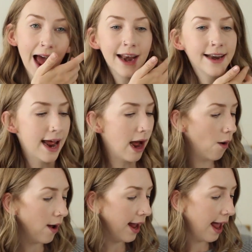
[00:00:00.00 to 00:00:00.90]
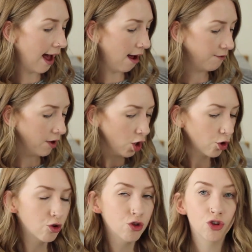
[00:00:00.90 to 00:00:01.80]
And now I
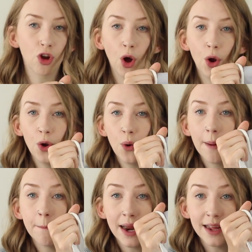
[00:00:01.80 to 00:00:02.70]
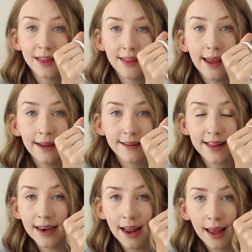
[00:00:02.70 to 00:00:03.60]
have so many things in